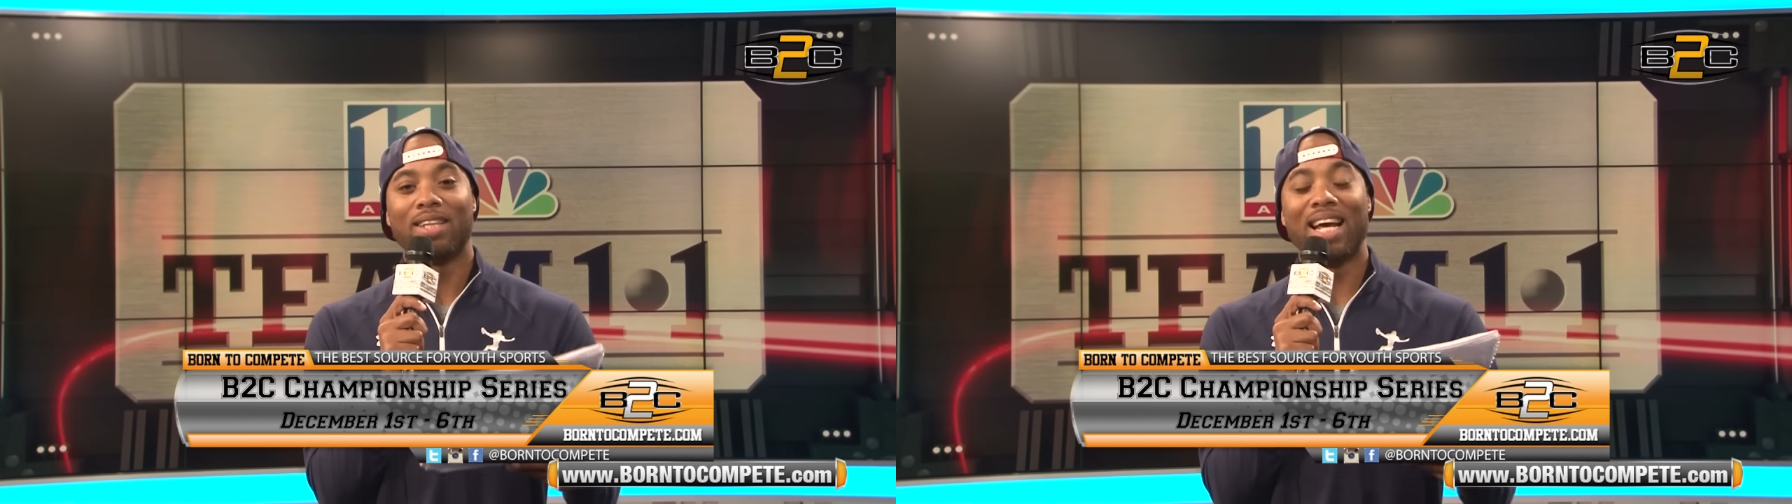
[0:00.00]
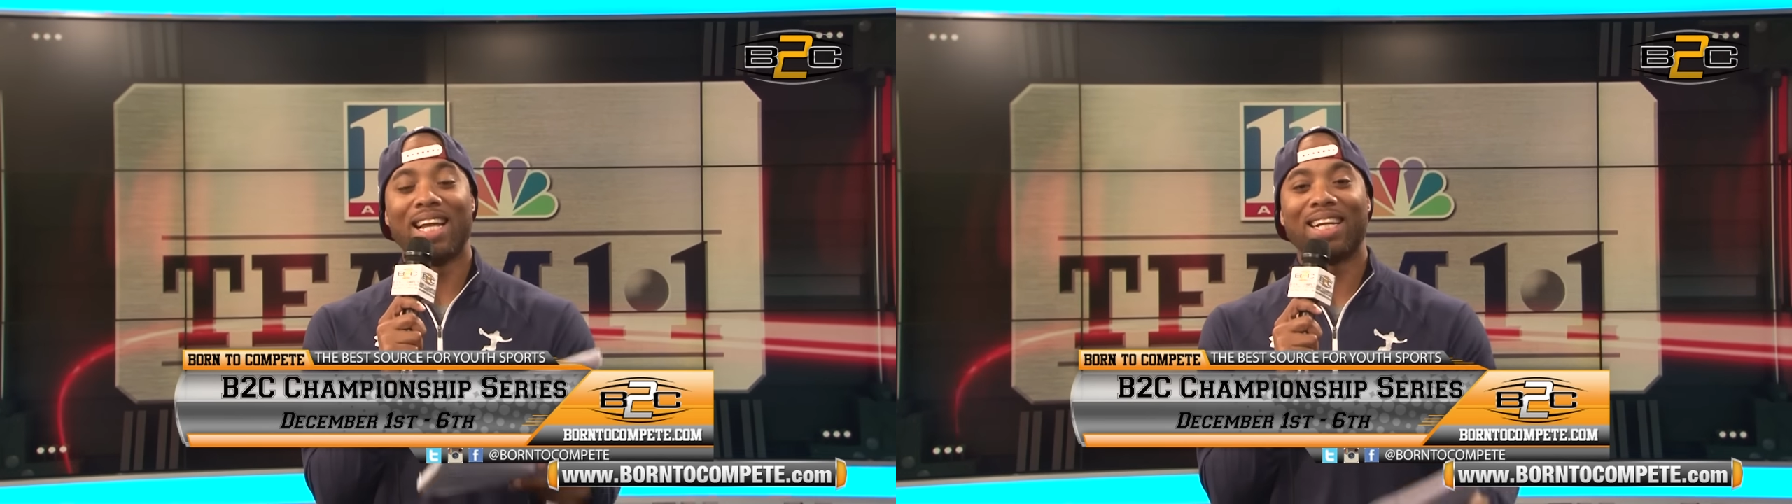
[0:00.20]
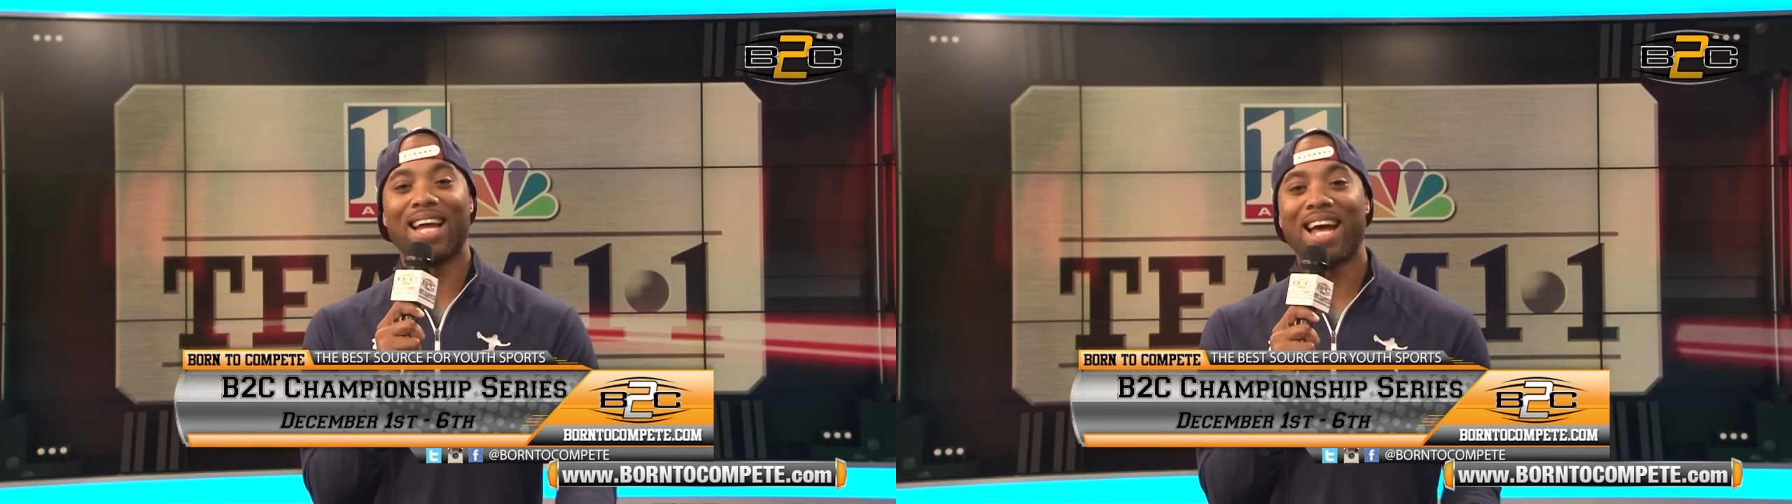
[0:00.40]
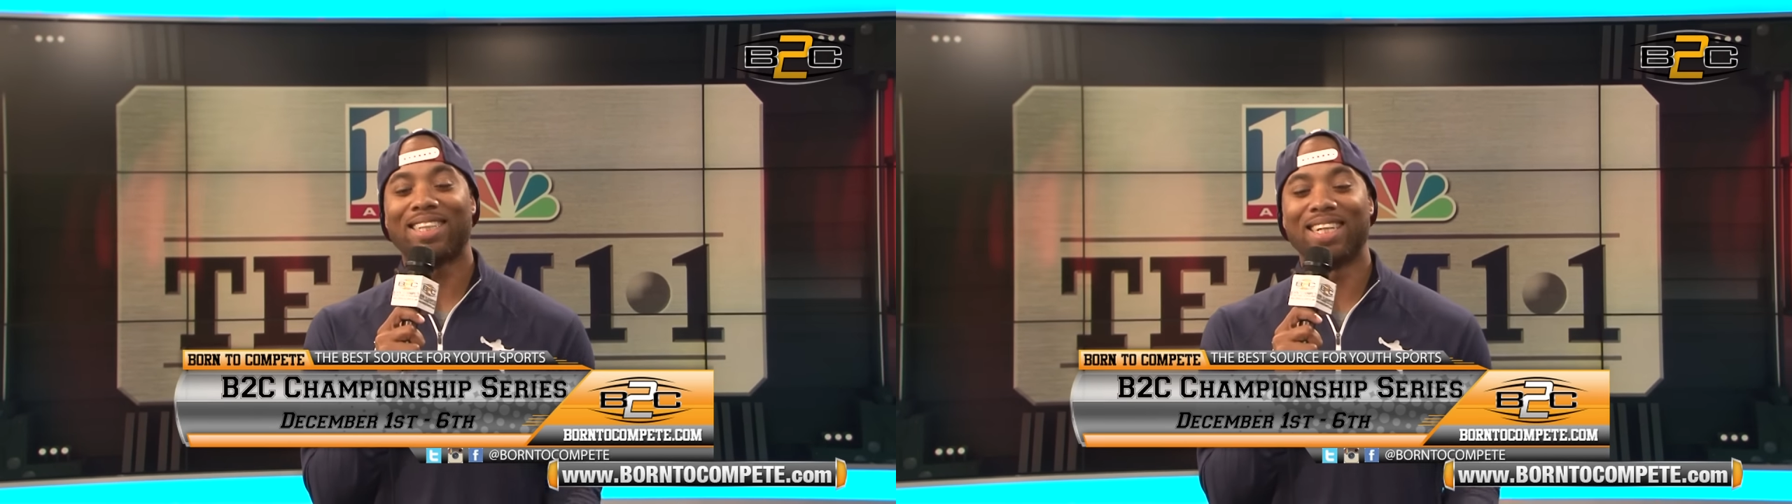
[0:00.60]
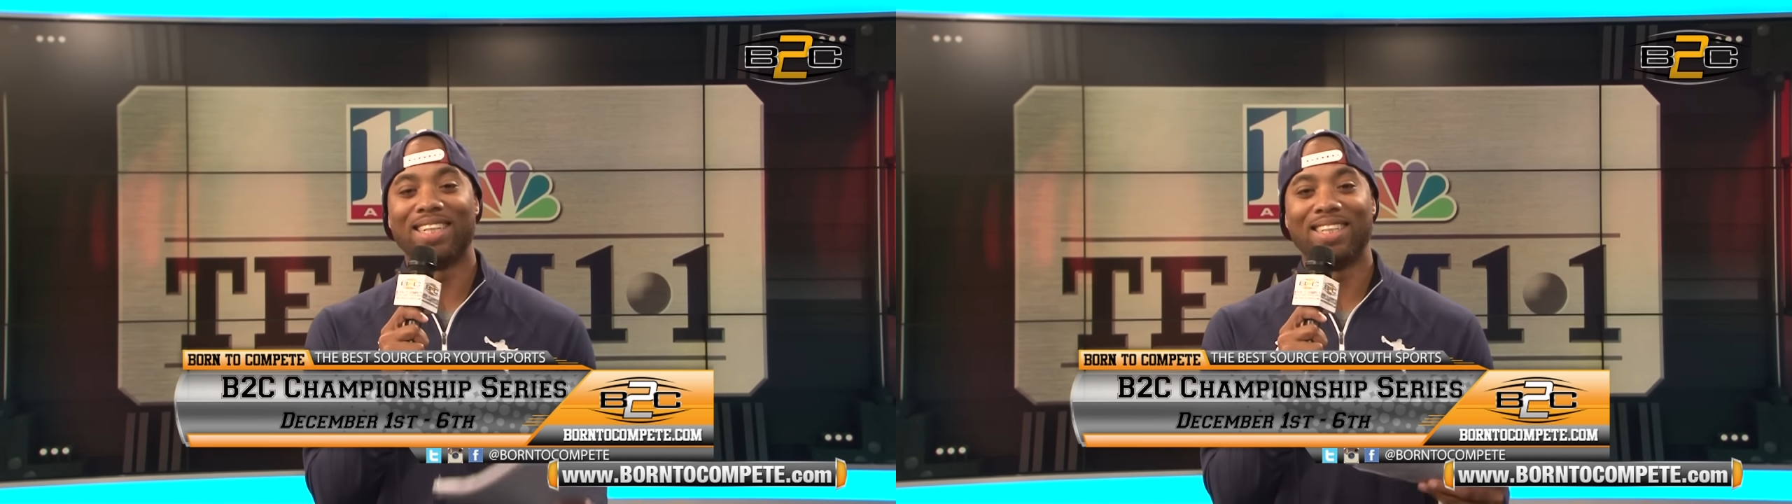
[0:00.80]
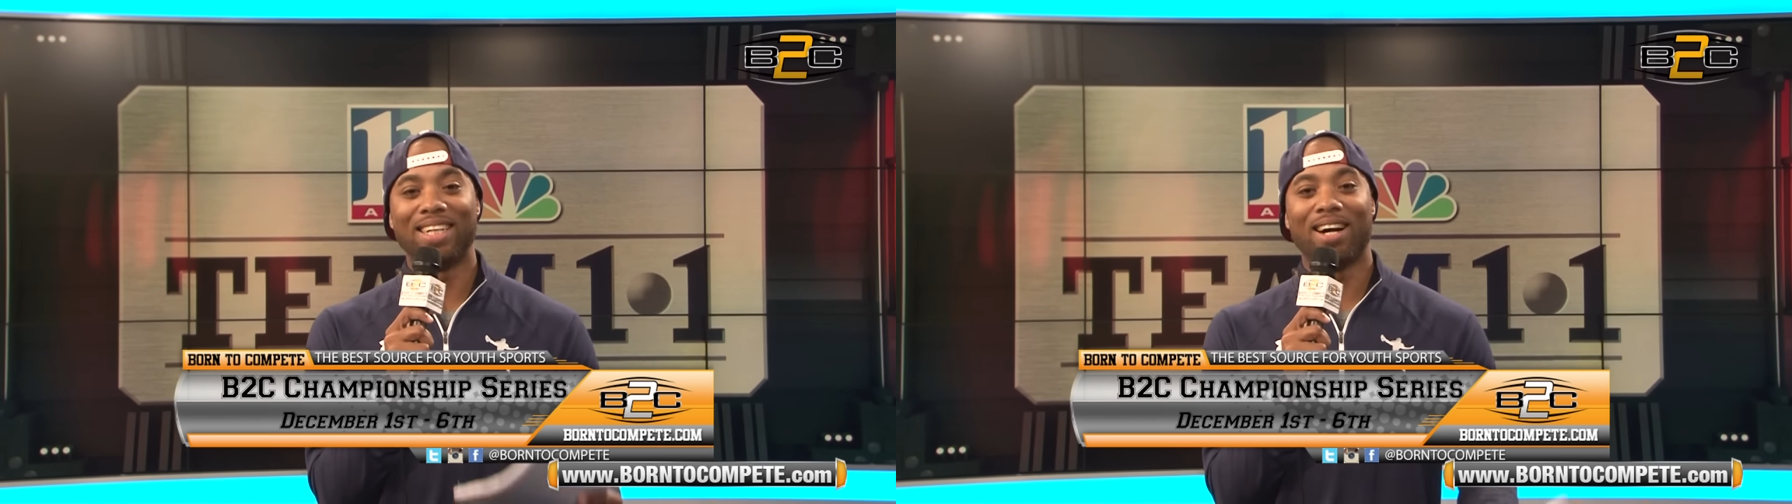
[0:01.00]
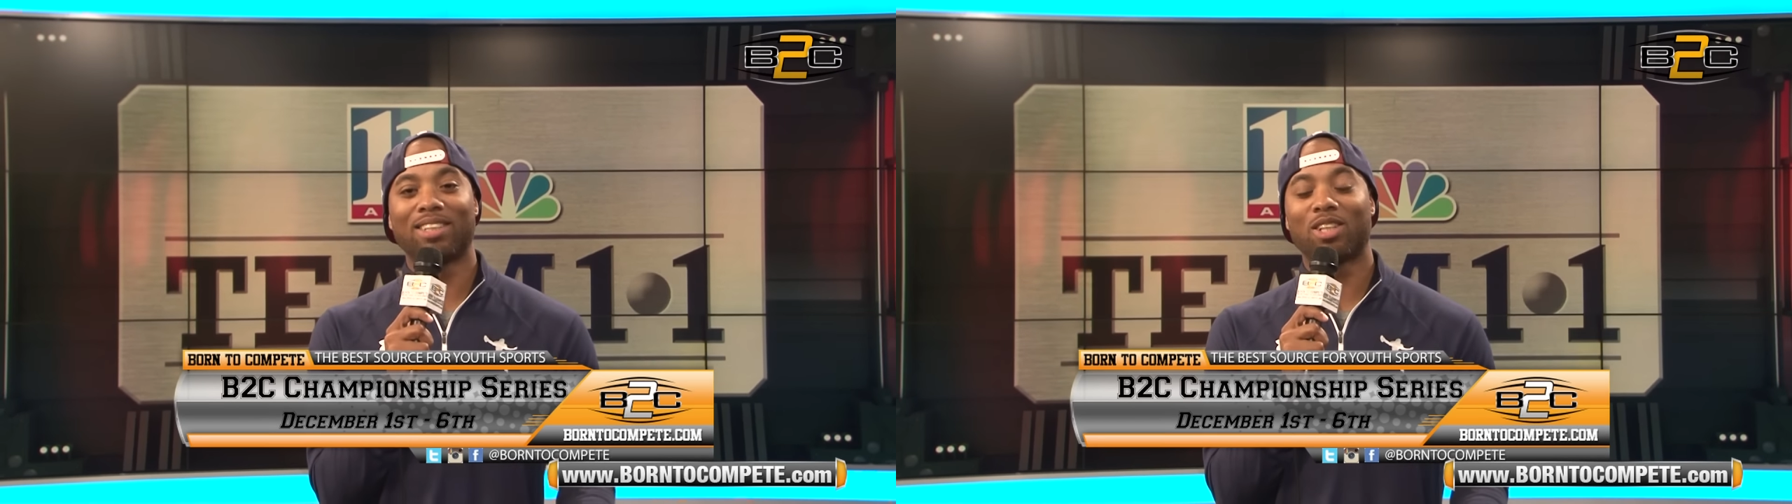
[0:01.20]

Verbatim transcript: The Atlanta Ducks.